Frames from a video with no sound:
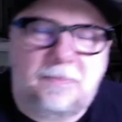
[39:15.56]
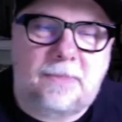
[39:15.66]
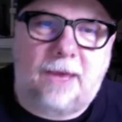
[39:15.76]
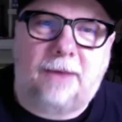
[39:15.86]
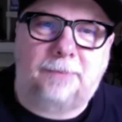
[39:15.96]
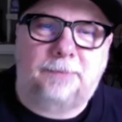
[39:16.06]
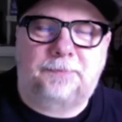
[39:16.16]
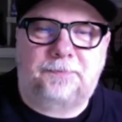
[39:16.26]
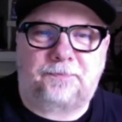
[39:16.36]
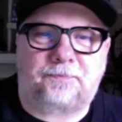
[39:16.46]
yeah
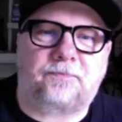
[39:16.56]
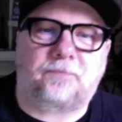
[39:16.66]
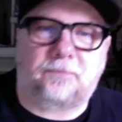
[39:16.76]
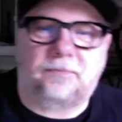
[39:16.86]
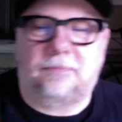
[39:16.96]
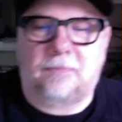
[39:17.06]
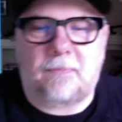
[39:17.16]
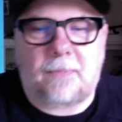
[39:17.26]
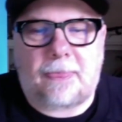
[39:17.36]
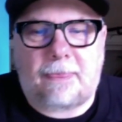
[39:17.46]
extreme right
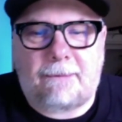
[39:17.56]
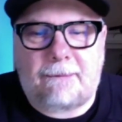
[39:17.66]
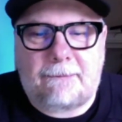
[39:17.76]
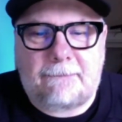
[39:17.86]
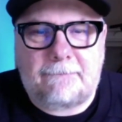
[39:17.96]
folks that